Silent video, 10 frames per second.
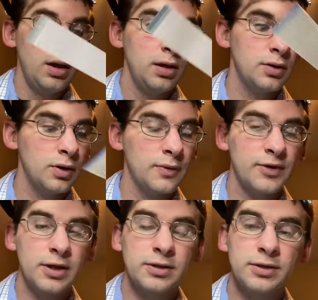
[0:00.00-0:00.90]
you'll
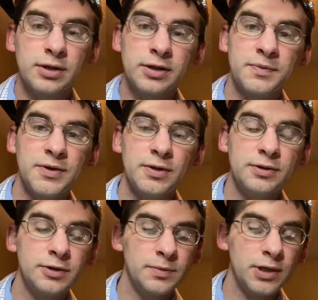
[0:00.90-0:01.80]
even get to
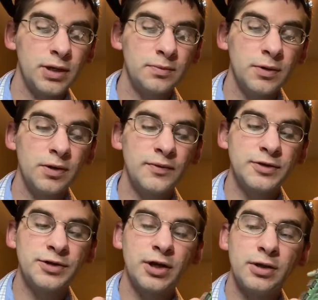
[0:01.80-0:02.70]
experience sometimes even
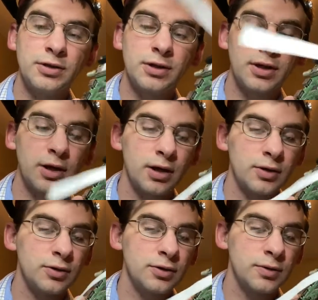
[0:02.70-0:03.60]
changing
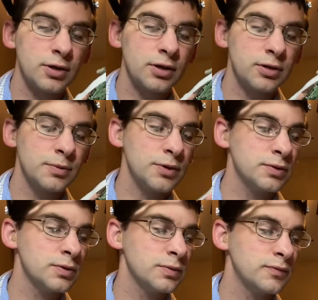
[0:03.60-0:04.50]
connectors with customers.
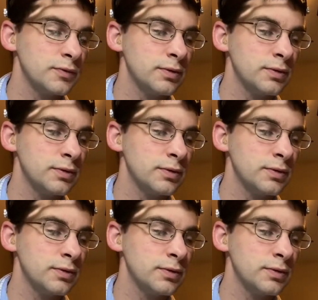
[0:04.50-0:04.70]
It's